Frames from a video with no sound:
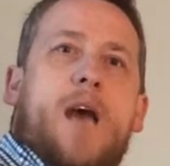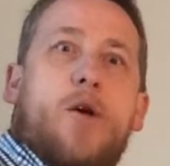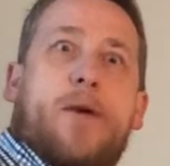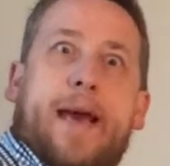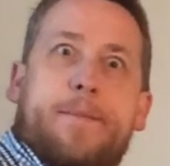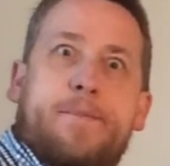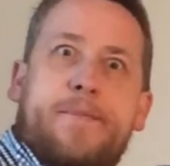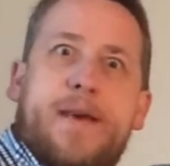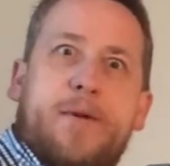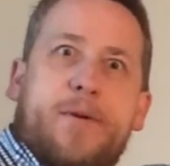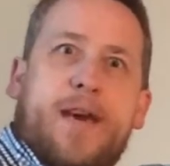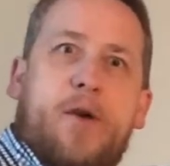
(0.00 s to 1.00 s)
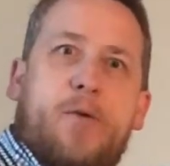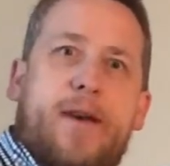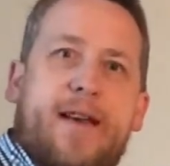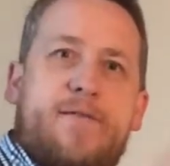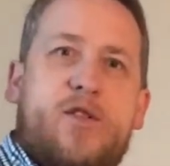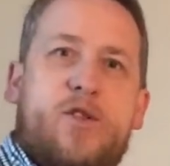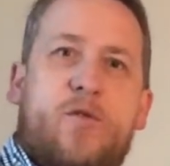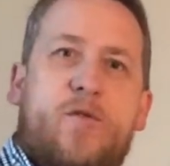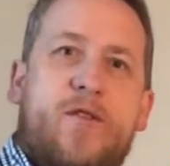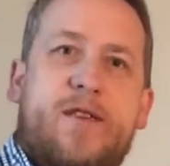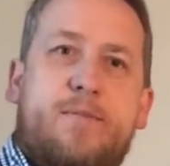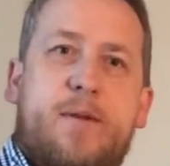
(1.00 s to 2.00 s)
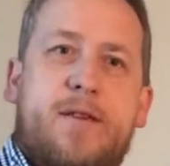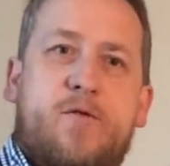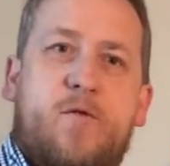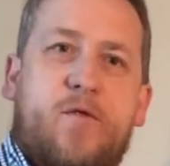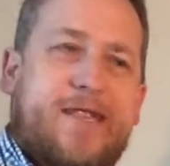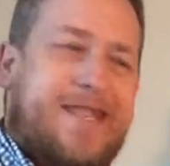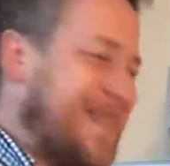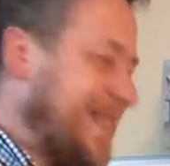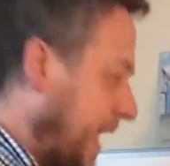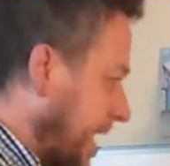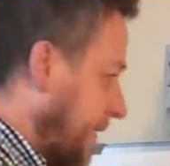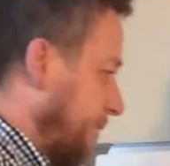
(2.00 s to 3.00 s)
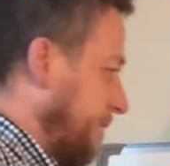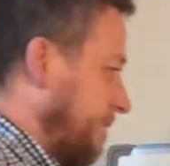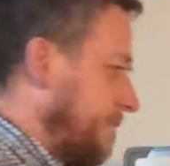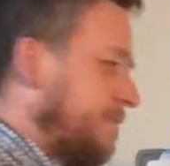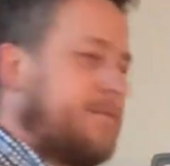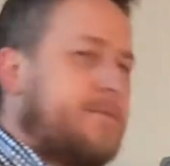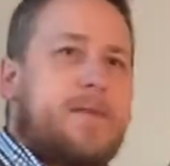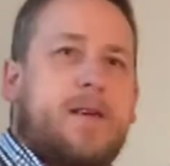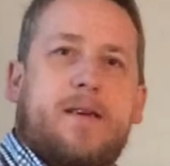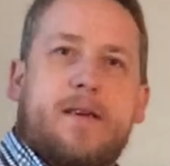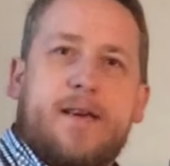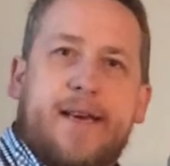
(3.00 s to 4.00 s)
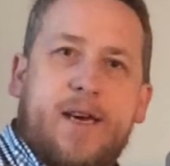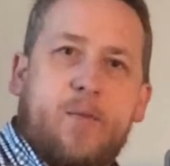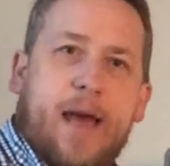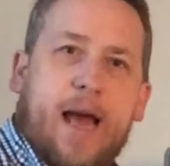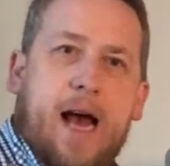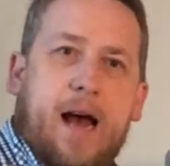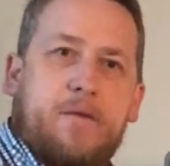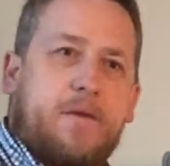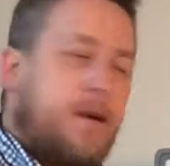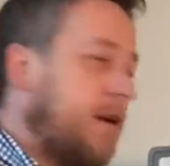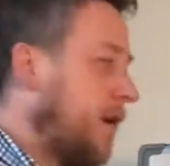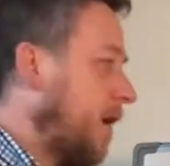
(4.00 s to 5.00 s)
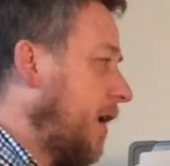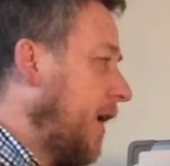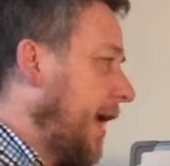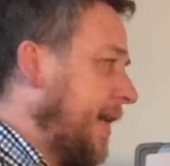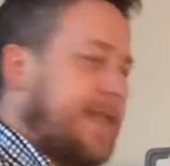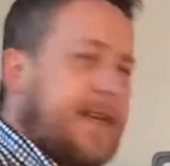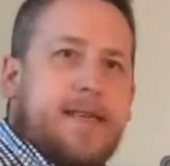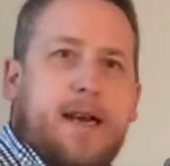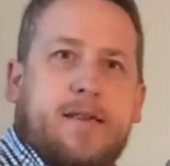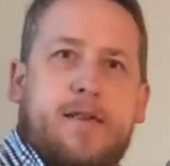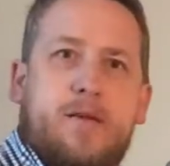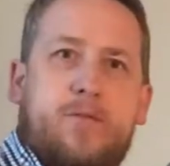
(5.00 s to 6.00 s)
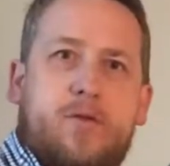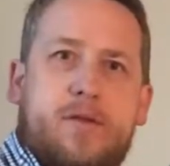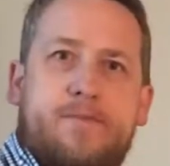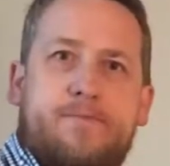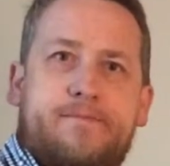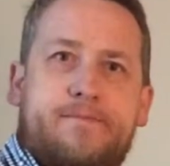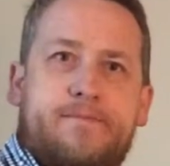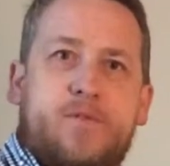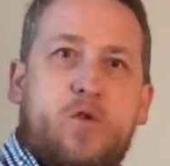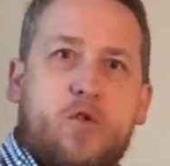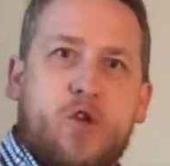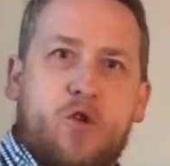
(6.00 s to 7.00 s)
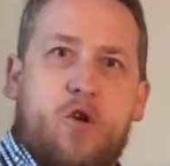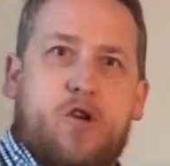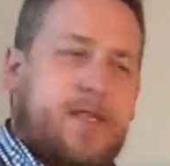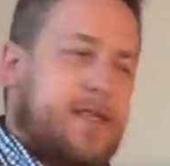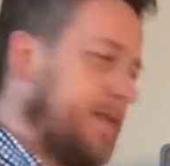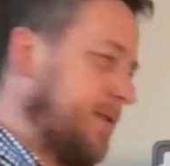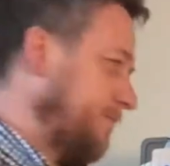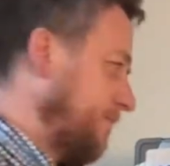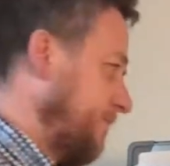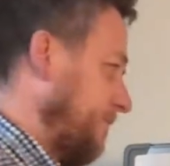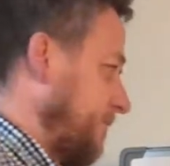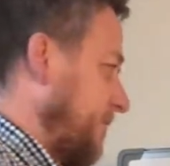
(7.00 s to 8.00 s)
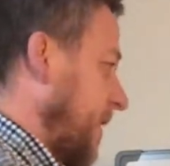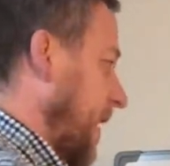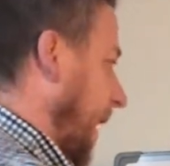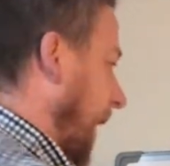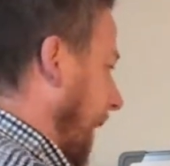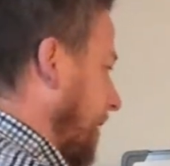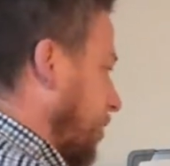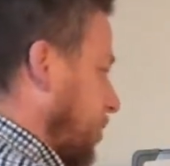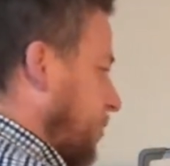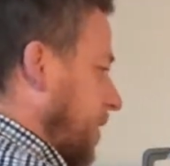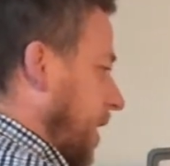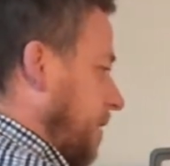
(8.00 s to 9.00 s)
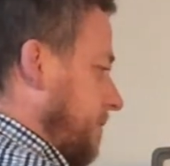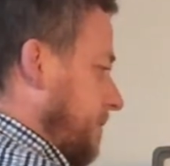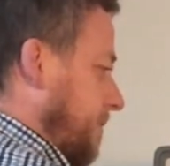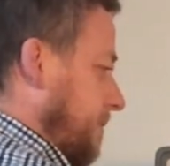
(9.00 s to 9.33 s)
Okay, here we go. Here is your first puzzle for today. Here we have a tic-tac-toe board, noughts and crosses. As you know,